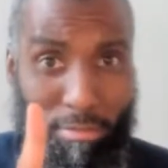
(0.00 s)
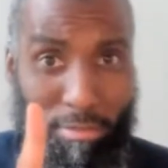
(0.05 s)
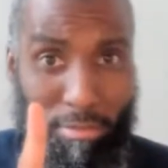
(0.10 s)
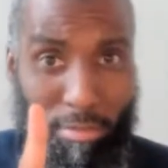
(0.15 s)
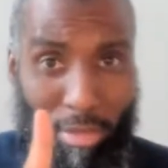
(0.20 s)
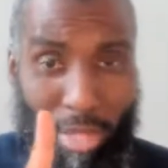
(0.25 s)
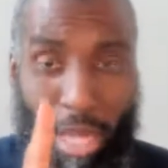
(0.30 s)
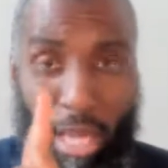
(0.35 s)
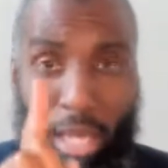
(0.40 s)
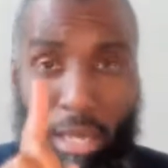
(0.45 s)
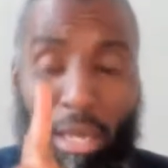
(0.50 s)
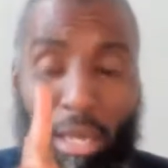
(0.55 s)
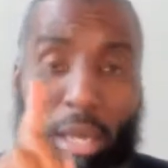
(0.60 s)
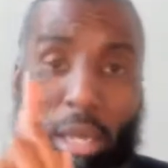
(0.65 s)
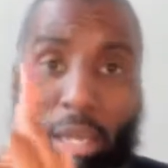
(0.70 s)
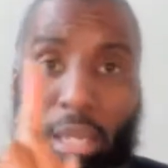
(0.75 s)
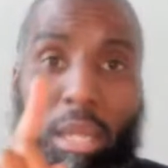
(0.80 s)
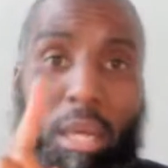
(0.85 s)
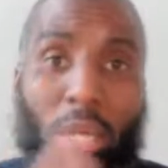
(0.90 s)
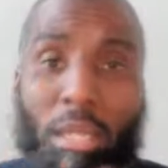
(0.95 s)
that
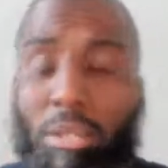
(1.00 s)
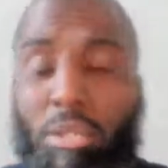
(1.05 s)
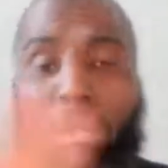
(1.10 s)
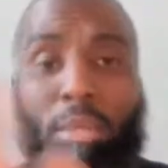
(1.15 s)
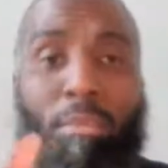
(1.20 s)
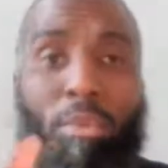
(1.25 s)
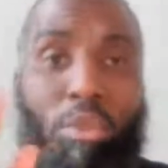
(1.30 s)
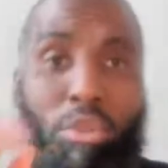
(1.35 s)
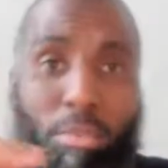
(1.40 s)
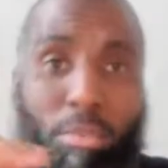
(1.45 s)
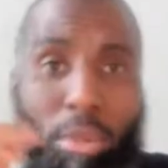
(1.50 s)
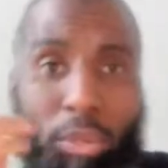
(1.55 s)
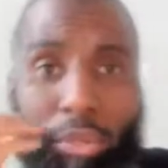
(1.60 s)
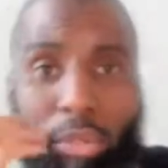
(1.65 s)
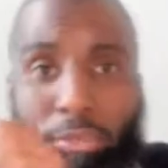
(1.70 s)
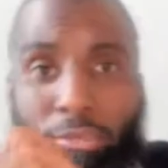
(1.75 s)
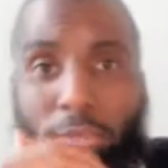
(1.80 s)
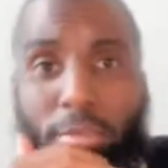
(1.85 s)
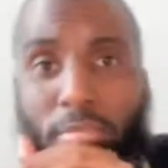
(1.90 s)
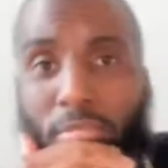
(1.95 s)
Allah is the most
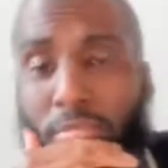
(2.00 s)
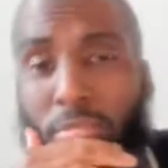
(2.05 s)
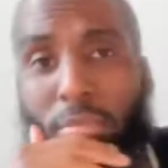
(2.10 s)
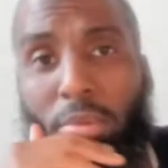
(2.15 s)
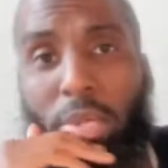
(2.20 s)
merciful.